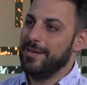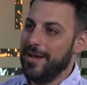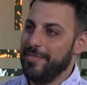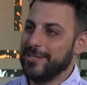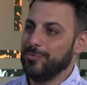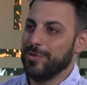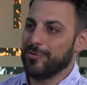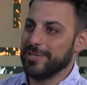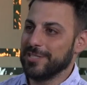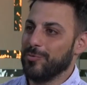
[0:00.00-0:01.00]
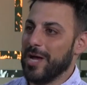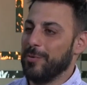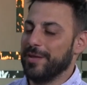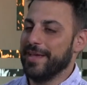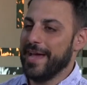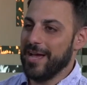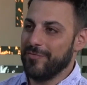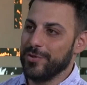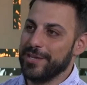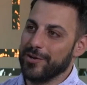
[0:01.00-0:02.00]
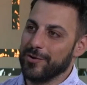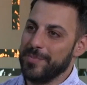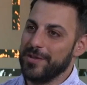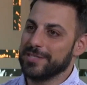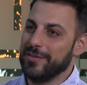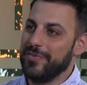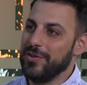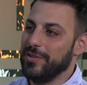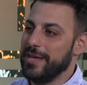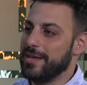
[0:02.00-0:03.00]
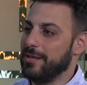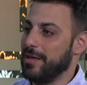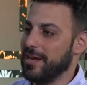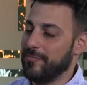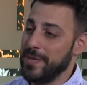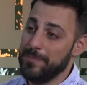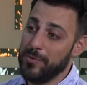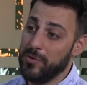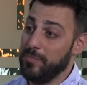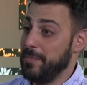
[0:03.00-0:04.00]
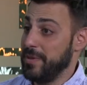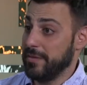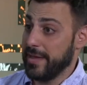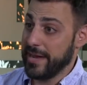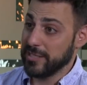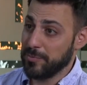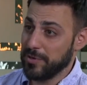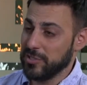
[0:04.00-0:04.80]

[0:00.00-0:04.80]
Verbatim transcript: And that's one of the reasons why I wanted to have you here, because I feel like a lot of people, maybe in the diaspora,